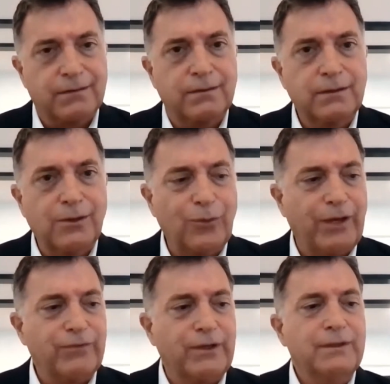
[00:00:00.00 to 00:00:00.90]
You know, we have
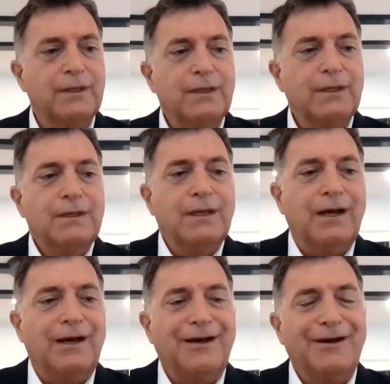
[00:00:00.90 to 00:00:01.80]

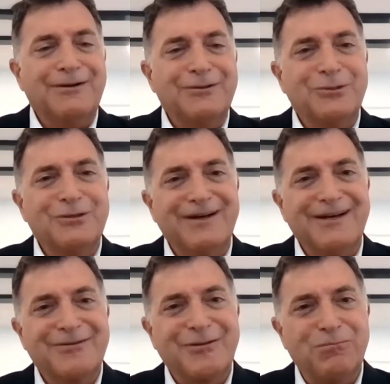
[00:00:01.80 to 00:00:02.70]
a little
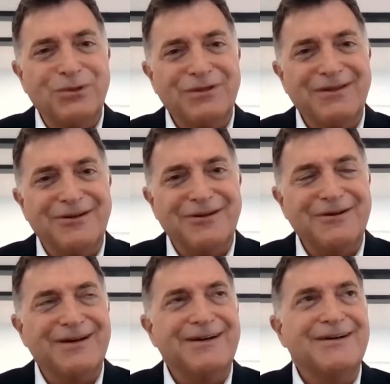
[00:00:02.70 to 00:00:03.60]
simple
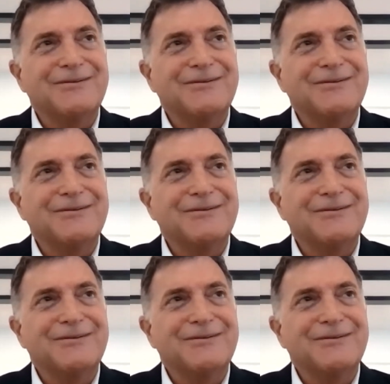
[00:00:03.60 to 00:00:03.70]
little